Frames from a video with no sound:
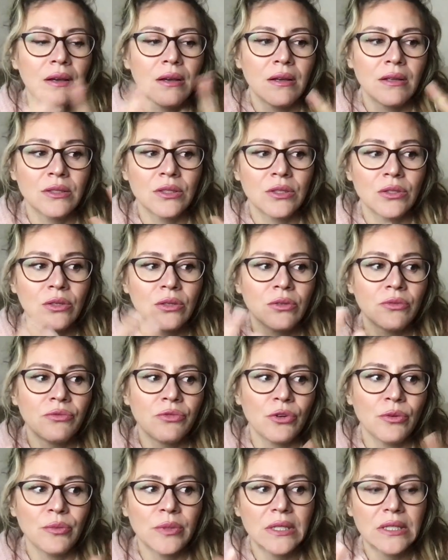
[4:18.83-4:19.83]
so
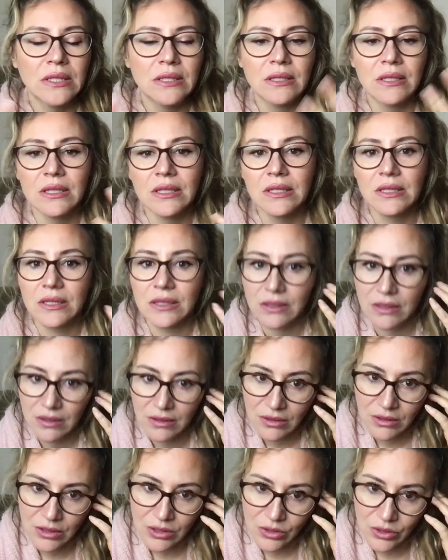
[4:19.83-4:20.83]
from the 6th
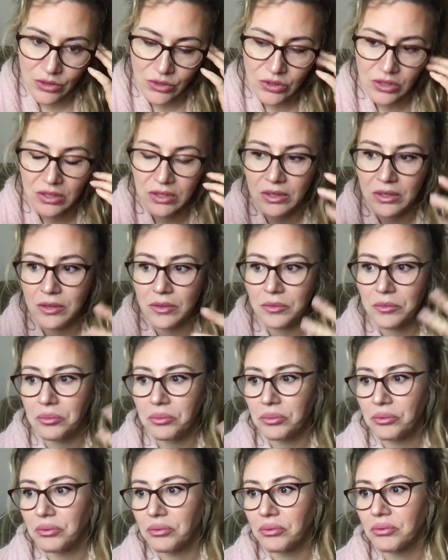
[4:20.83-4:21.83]
till the,
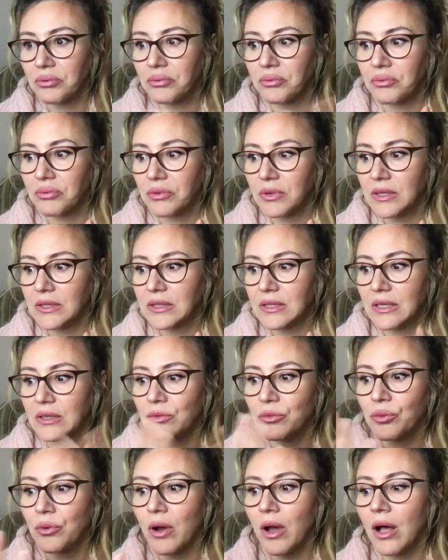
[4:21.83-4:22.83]
let's say,
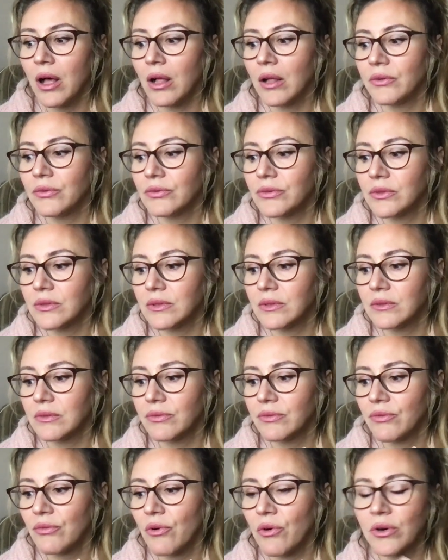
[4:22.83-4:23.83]
12th,
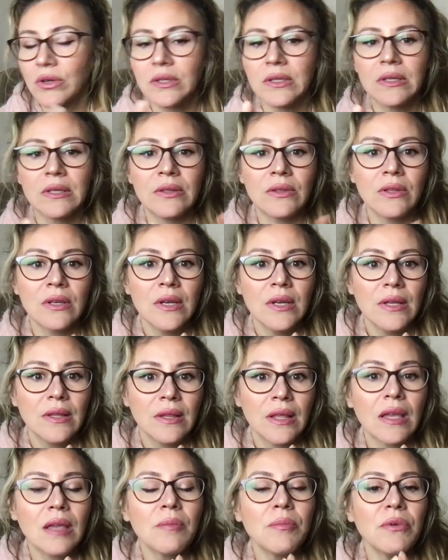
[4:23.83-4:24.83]
14th,
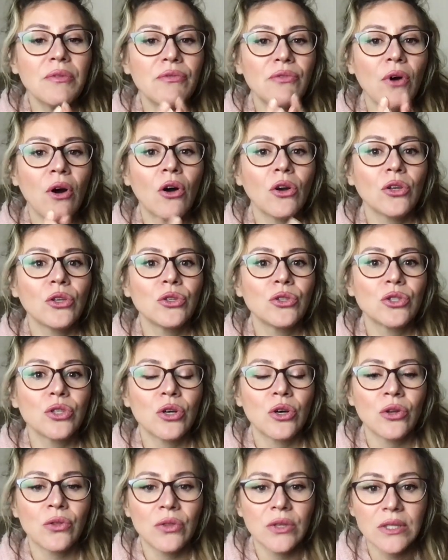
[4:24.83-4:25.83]
they can be focused
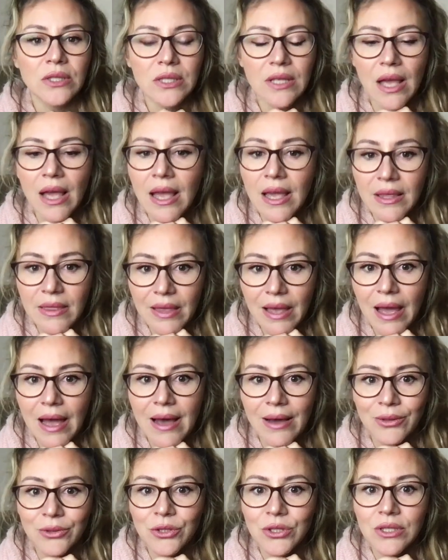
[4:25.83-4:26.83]
on this 8th
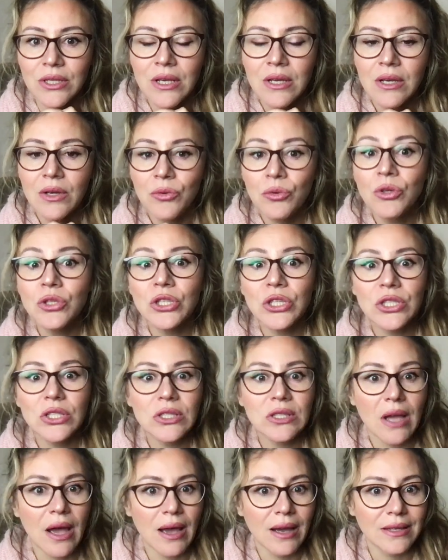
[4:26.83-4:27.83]
house, which is
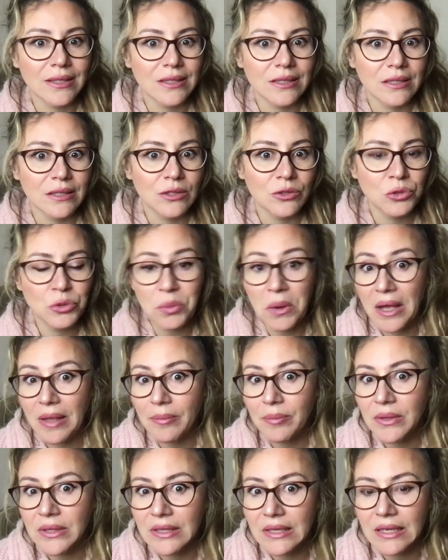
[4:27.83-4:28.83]
taxes. You might
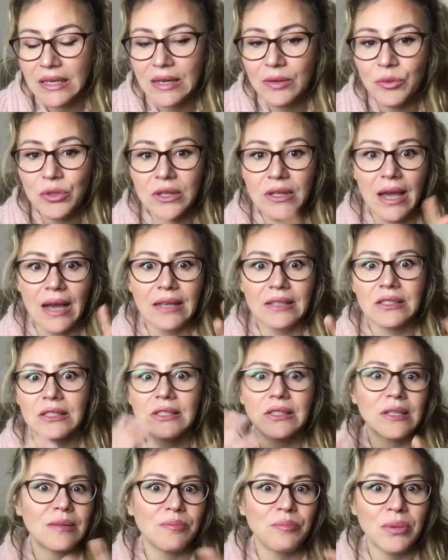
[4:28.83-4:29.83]
be dealing with
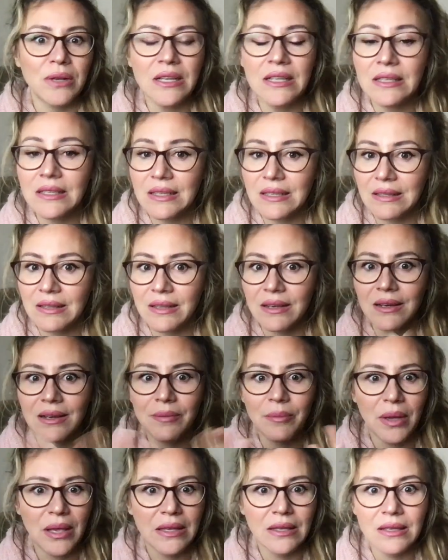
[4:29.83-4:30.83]
taxes, completing
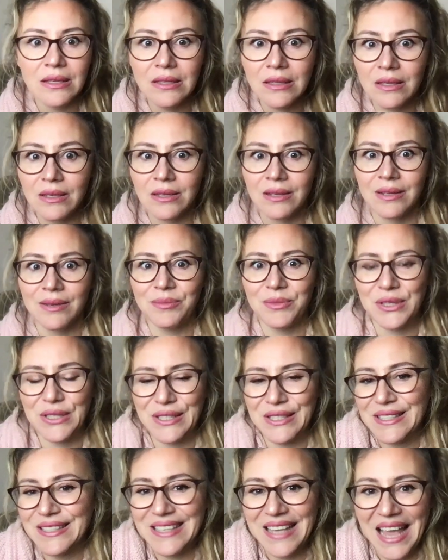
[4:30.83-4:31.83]
them, ending them. This
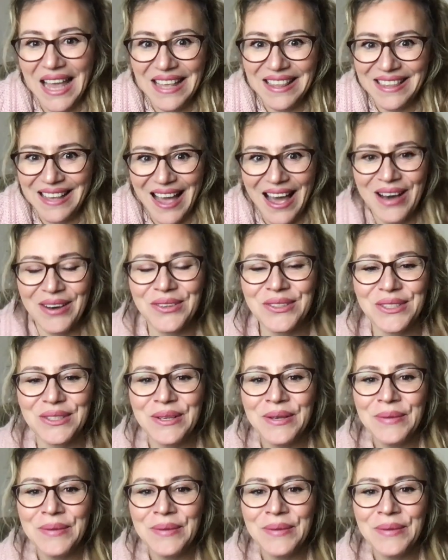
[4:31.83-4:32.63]
is the 8th house.